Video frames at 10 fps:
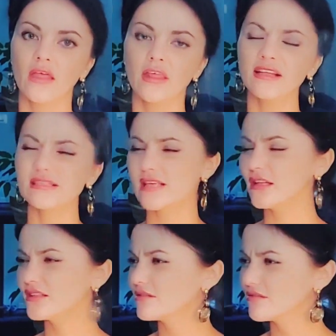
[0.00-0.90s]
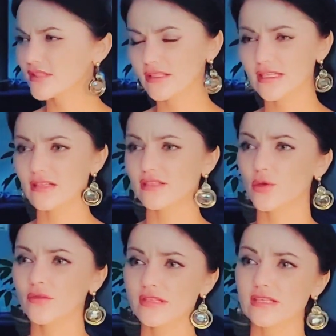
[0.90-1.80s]
They're not selling silly
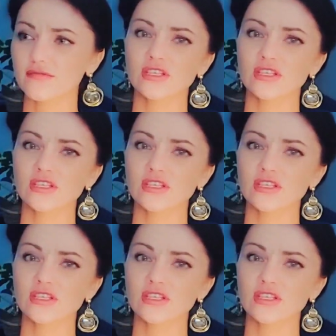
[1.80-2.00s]
services.